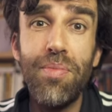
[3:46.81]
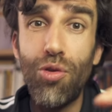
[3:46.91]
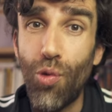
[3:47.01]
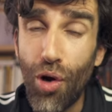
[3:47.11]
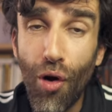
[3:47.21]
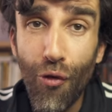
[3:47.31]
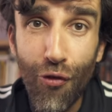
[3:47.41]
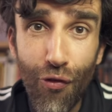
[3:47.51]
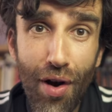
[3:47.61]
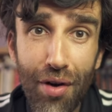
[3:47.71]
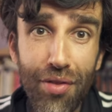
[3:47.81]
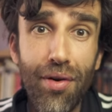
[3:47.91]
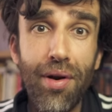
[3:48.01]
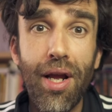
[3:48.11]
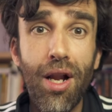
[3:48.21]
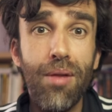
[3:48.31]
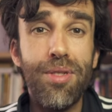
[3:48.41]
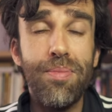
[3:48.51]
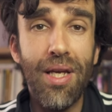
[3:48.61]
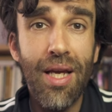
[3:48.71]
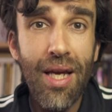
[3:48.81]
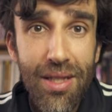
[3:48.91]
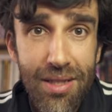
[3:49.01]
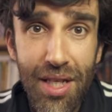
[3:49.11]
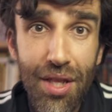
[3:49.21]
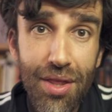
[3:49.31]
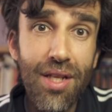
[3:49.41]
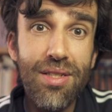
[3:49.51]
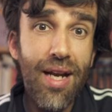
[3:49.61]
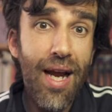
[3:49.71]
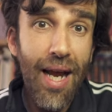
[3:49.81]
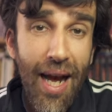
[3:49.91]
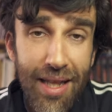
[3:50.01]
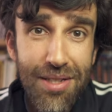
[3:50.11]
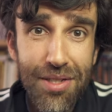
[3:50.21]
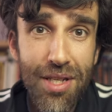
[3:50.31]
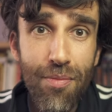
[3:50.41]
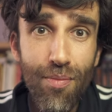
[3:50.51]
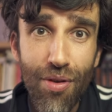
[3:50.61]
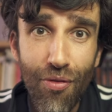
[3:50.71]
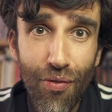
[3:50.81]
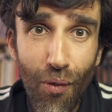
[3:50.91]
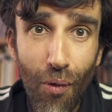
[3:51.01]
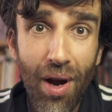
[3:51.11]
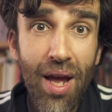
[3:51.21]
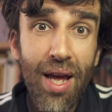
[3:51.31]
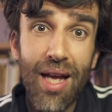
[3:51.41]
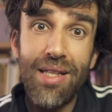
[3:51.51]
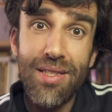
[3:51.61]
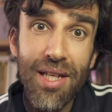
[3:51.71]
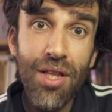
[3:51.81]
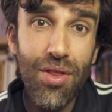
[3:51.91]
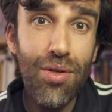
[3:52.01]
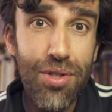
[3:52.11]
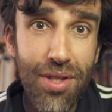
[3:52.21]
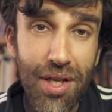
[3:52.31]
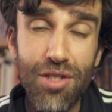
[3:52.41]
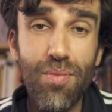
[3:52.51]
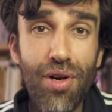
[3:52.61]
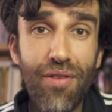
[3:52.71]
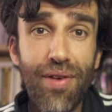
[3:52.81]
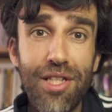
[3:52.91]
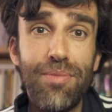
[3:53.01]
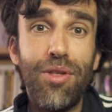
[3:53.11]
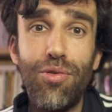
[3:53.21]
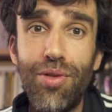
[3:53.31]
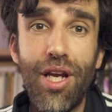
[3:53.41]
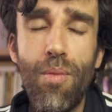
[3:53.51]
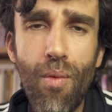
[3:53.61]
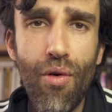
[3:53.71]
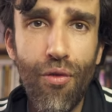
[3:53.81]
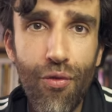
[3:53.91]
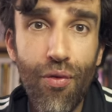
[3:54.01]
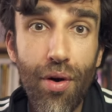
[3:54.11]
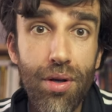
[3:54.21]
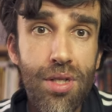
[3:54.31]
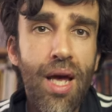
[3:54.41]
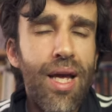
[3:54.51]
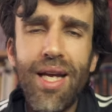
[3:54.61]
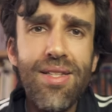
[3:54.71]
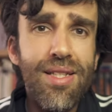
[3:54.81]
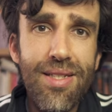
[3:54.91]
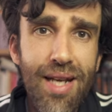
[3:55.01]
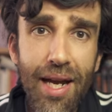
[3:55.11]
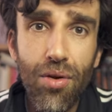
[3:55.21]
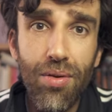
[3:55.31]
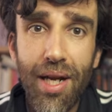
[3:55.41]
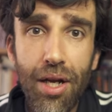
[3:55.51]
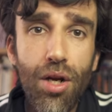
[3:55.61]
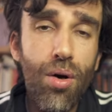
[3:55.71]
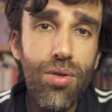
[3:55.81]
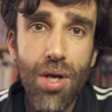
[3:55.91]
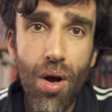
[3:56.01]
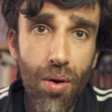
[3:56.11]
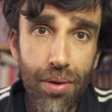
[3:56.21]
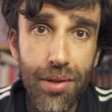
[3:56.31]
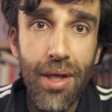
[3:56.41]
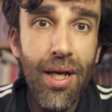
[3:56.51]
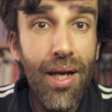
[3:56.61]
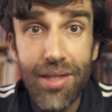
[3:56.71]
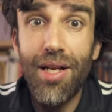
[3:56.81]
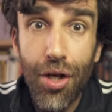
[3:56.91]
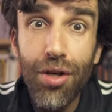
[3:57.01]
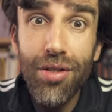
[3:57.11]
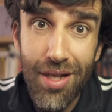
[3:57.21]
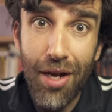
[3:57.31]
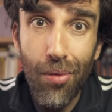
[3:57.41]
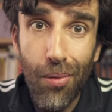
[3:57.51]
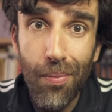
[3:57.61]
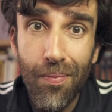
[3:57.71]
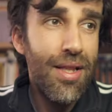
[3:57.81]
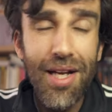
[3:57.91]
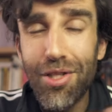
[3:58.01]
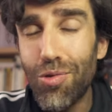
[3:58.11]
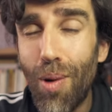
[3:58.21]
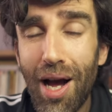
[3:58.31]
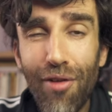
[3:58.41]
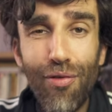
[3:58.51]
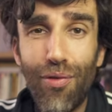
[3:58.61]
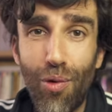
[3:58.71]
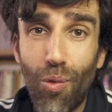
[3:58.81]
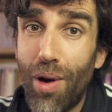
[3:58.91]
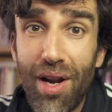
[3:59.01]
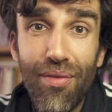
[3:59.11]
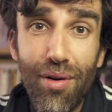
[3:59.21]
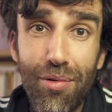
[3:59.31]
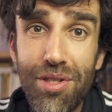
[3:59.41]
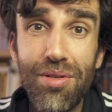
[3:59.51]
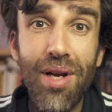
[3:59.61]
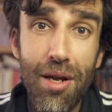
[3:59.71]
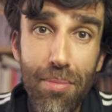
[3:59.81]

me to go farther, it helps me see things that I hadn't seen before, and seeing those things motivates me to take more photos. It's a cycle that goes on. It's a good cycle. That's why, for whatever reason, I